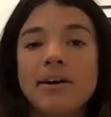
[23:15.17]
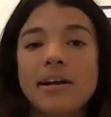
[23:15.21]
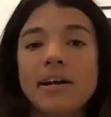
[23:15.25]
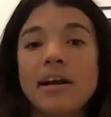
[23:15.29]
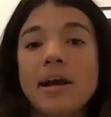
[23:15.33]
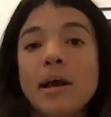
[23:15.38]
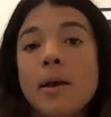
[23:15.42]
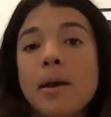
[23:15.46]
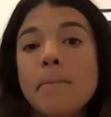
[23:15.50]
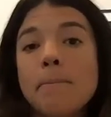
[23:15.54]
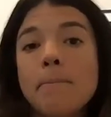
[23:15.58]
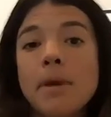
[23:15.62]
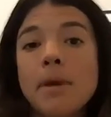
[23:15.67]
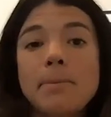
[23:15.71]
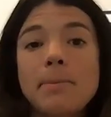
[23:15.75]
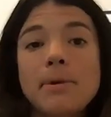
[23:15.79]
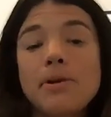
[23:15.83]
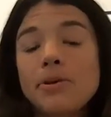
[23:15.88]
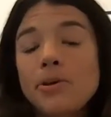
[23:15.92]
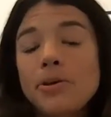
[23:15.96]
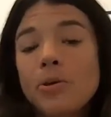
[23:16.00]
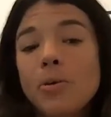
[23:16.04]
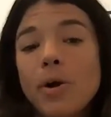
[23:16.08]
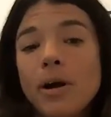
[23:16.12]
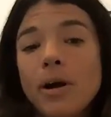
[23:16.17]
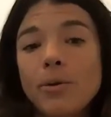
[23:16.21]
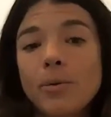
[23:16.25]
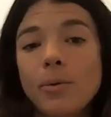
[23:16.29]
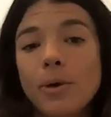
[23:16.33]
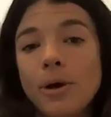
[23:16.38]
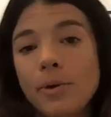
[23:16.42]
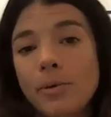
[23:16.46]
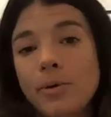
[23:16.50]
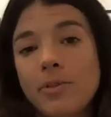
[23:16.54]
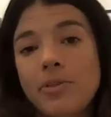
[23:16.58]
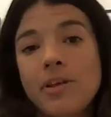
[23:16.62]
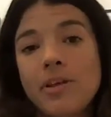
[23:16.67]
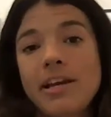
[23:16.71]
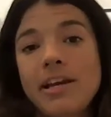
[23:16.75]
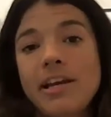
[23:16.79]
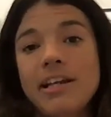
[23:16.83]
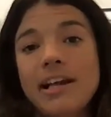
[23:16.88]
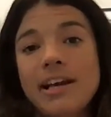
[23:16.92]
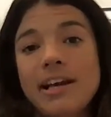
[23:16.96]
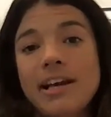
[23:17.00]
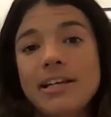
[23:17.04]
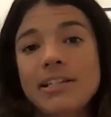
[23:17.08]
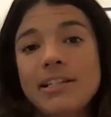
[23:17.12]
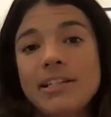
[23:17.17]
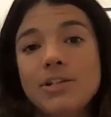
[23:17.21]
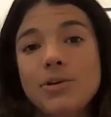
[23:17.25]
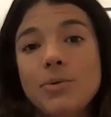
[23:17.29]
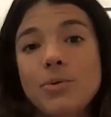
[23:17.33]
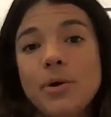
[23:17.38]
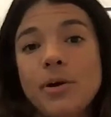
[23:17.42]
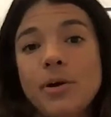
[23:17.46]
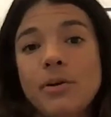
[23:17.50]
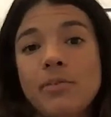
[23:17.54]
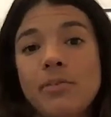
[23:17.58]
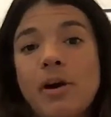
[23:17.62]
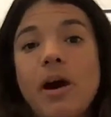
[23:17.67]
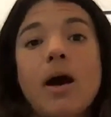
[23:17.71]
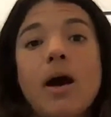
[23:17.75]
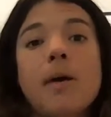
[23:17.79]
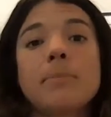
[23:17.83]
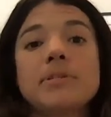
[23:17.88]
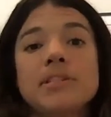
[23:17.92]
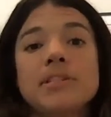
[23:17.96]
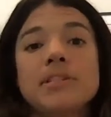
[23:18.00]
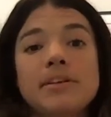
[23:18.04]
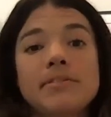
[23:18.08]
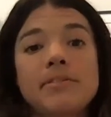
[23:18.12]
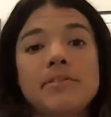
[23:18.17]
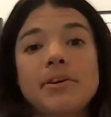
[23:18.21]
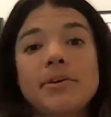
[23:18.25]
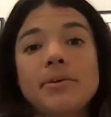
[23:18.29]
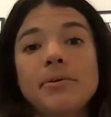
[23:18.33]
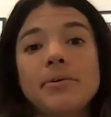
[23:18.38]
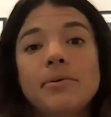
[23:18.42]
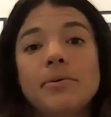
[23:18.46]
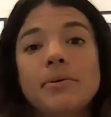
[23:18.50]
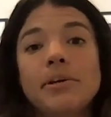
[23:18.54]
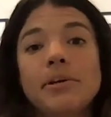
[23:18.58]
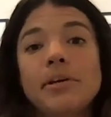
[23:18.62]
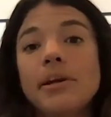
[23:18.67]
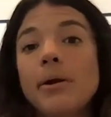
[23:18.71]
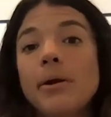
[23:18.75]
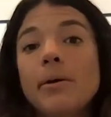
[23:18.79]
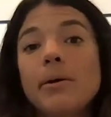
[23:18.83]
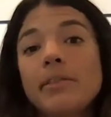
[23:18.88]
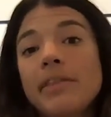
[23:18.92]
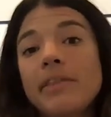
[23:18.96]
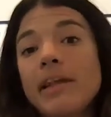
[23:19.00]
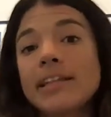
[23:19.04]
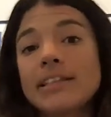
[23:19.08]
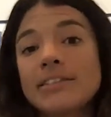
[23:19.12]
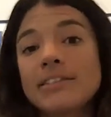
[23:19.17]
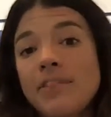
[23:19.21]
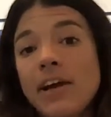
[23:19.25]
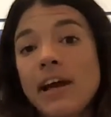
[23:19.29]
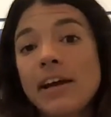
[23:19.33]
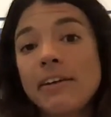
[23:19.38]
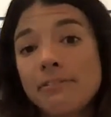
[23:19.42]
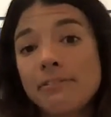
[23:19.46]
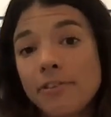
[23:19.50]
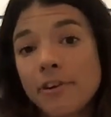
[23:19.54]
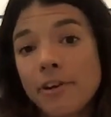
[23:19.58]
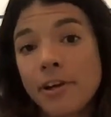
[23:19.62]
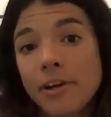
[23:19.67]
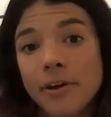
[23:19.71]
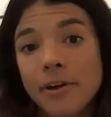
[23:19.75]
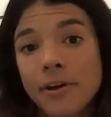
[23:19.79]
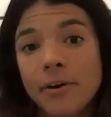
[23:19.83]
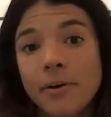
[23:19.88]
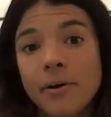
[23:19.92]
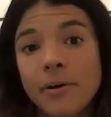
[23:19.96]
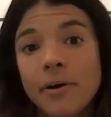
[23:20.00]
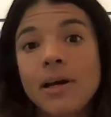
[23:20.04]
it maybe you don't want to work with any clients who are the opposite of you you know and that's fine for you